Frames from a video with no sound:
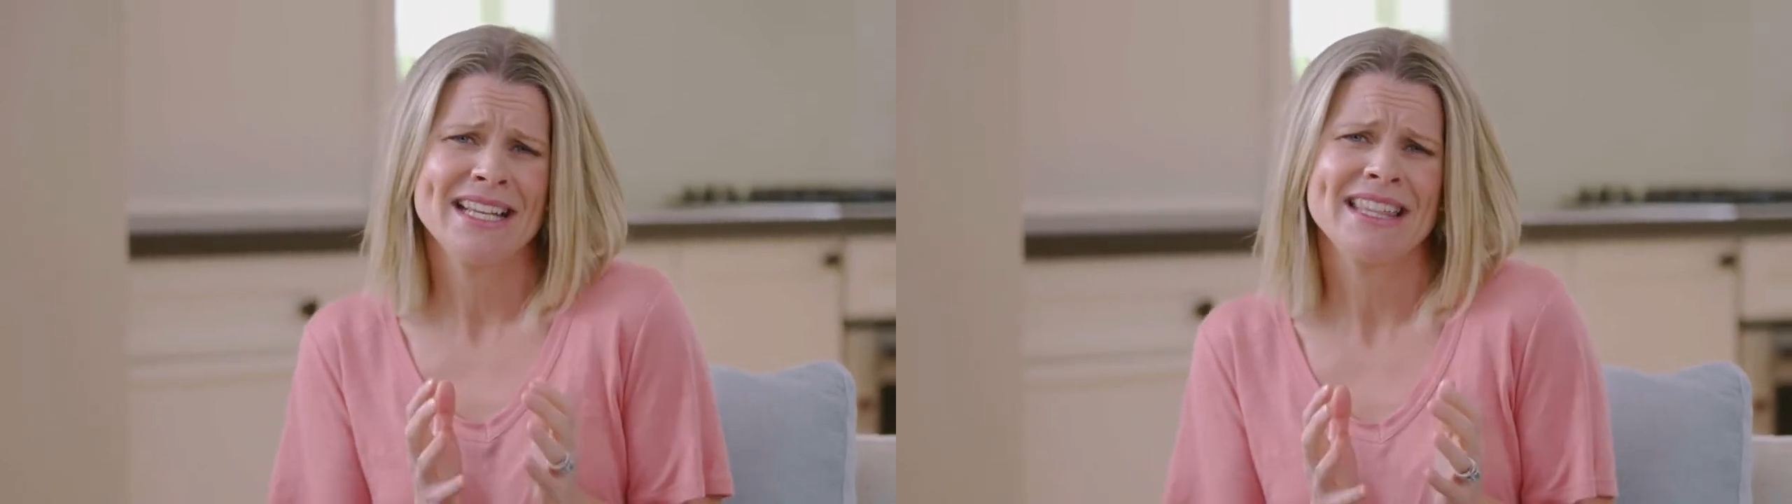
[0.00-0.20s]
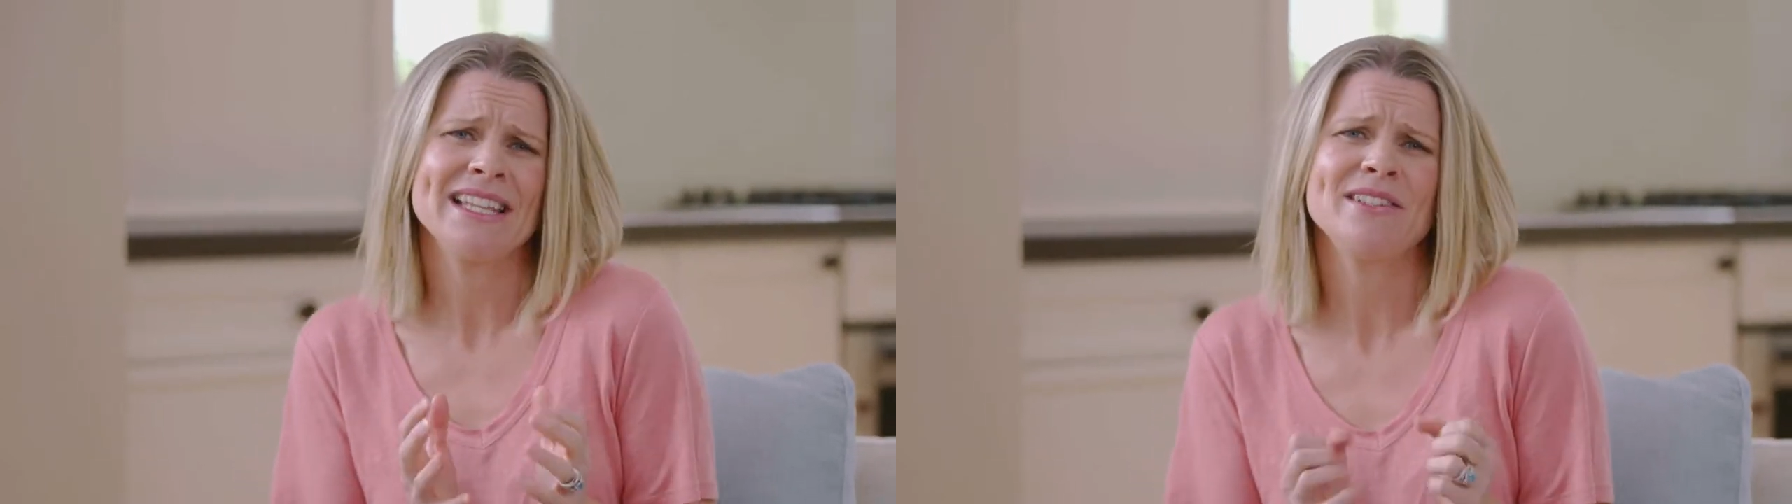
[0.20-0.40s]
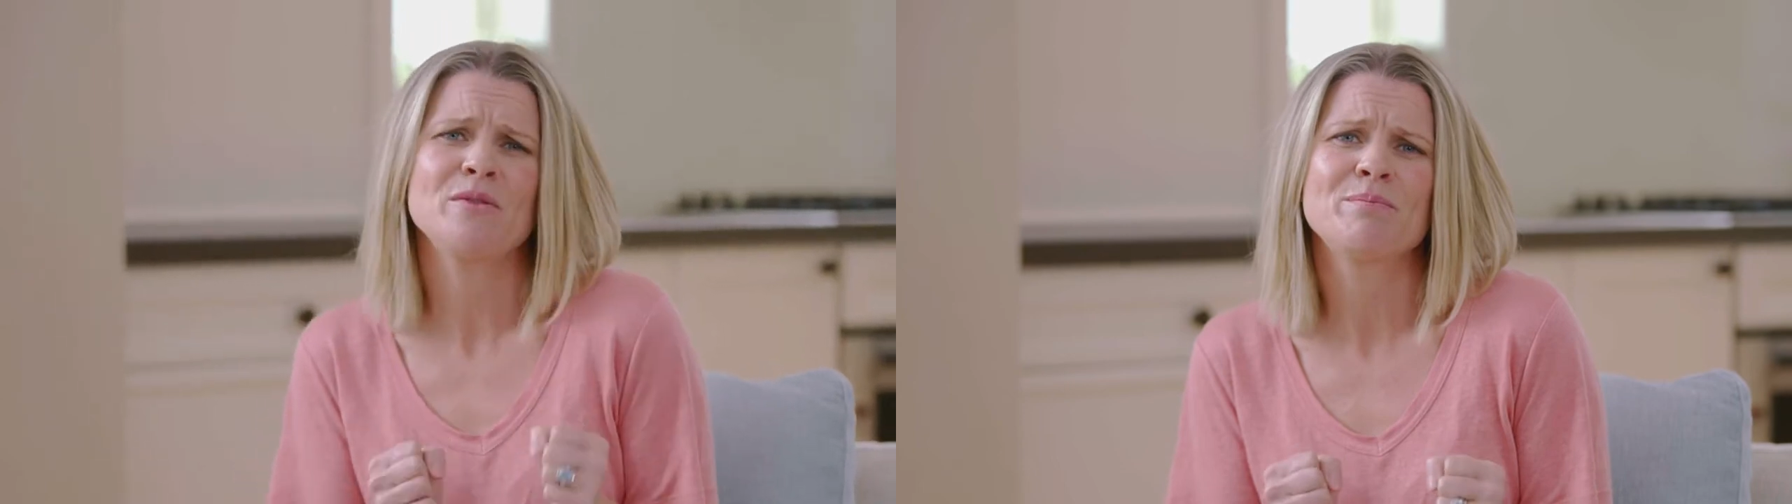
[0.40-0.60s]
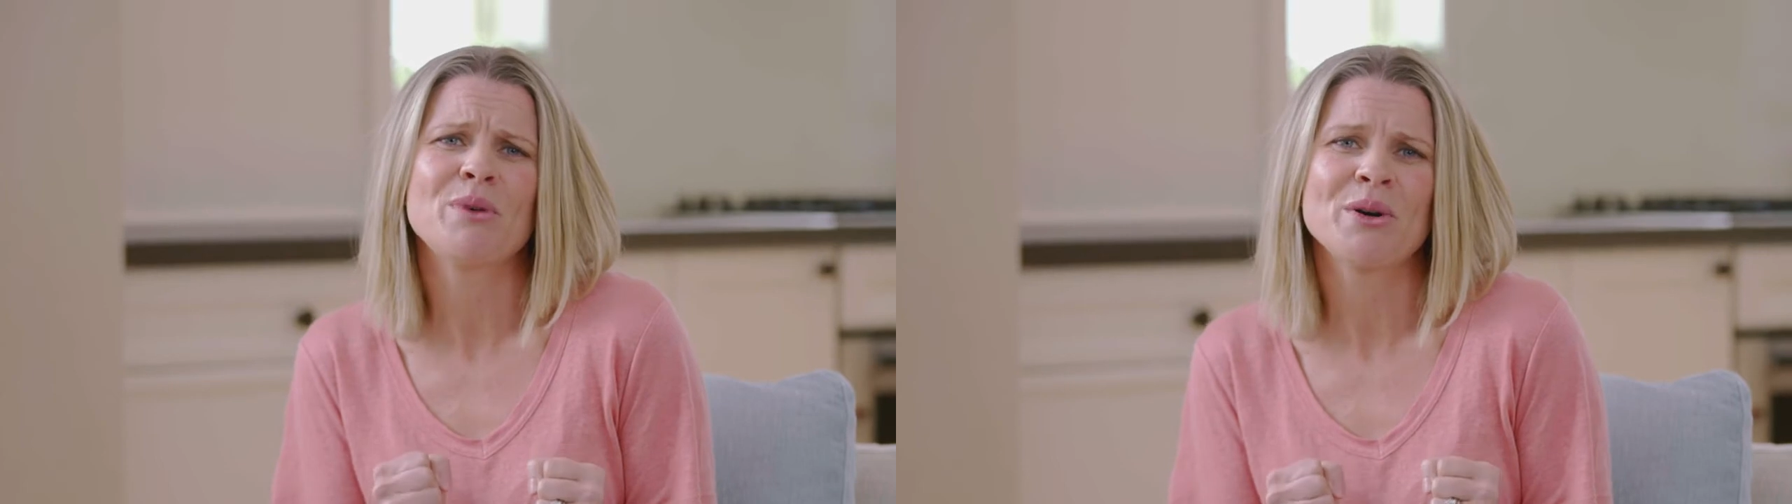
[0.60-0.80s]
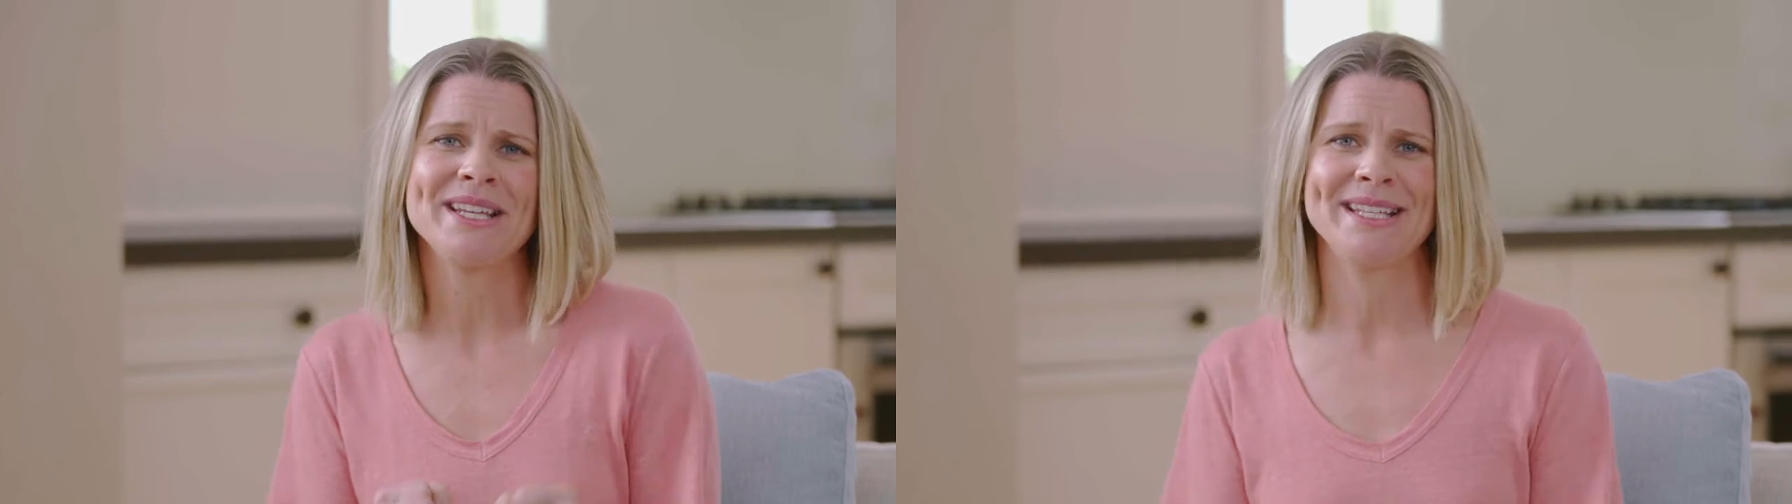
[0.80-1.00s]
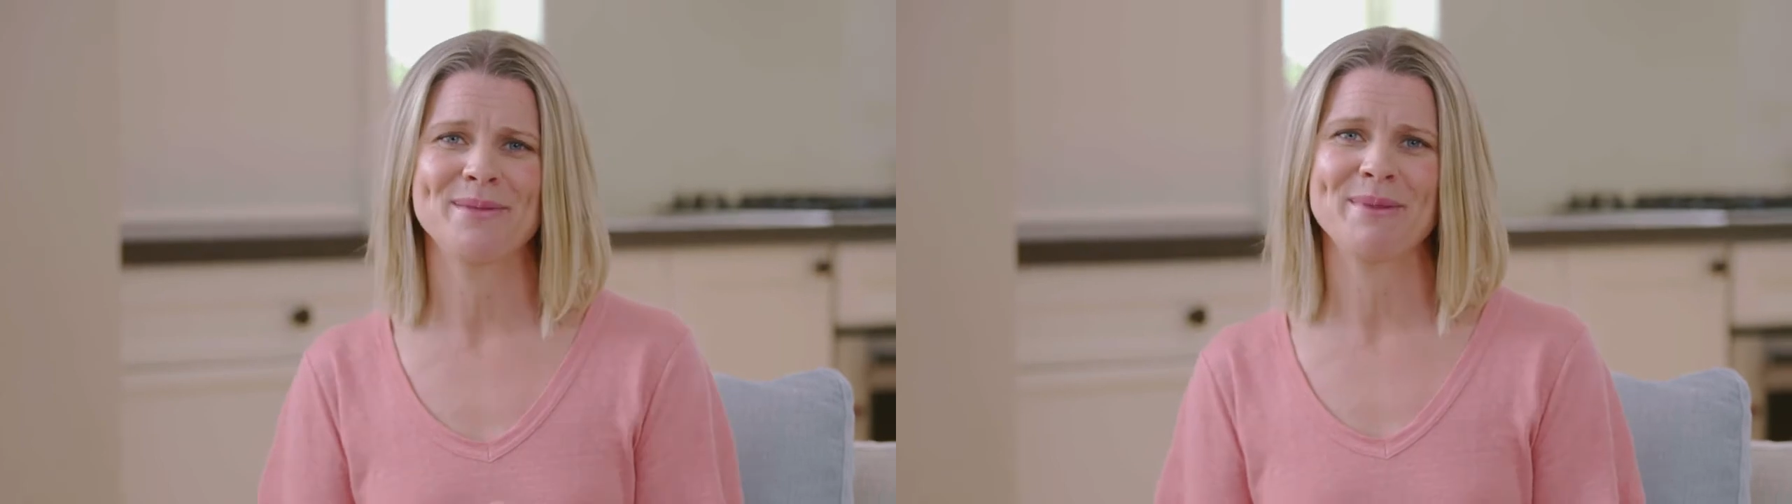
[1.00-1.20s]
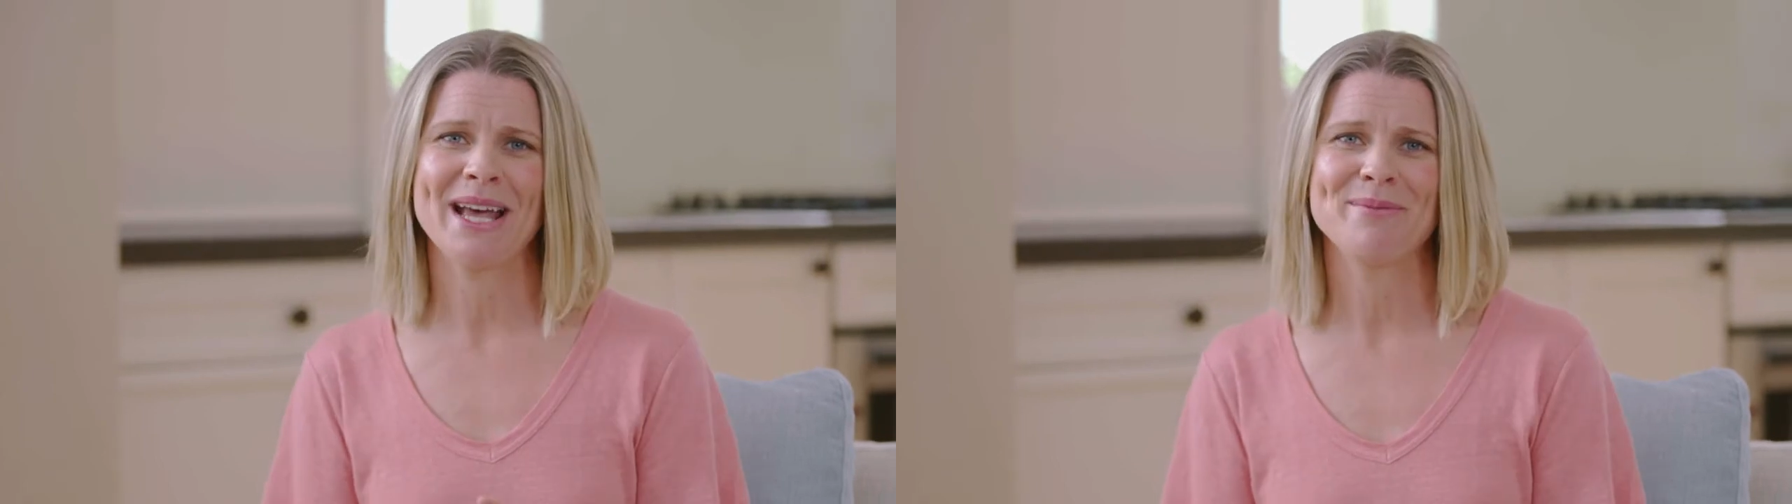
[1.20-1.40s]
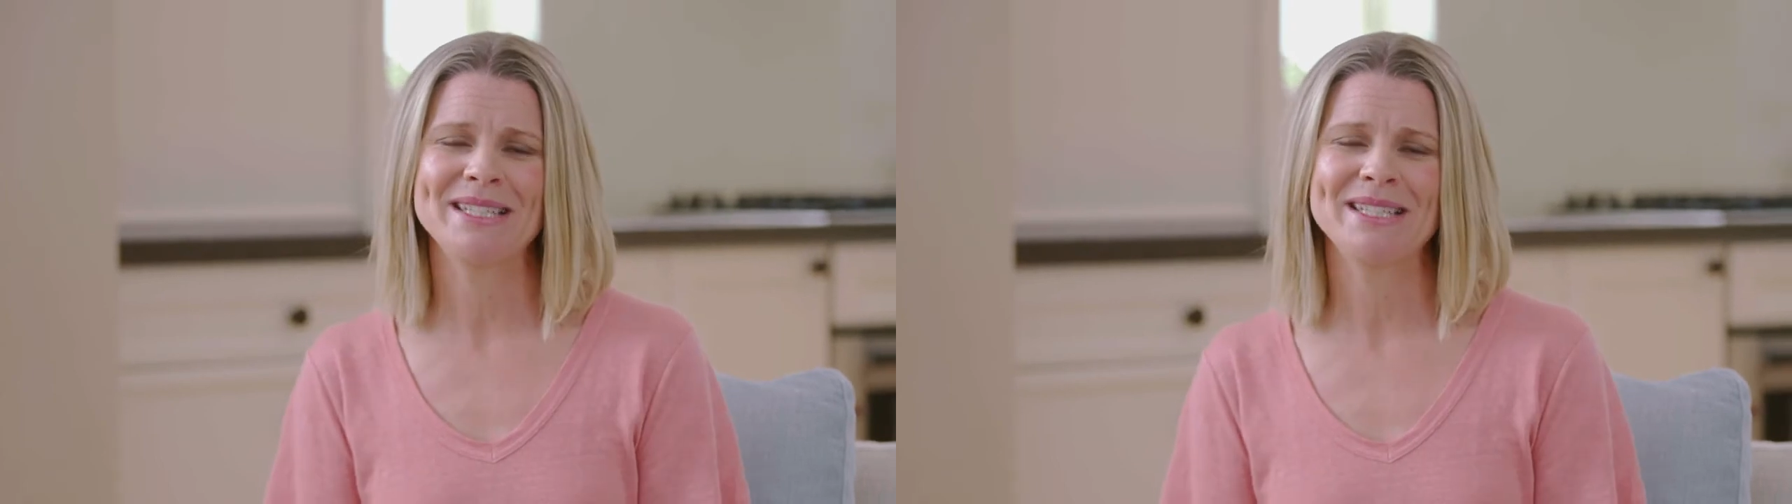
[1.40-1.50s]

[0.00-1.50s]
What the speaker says: Their little bodies become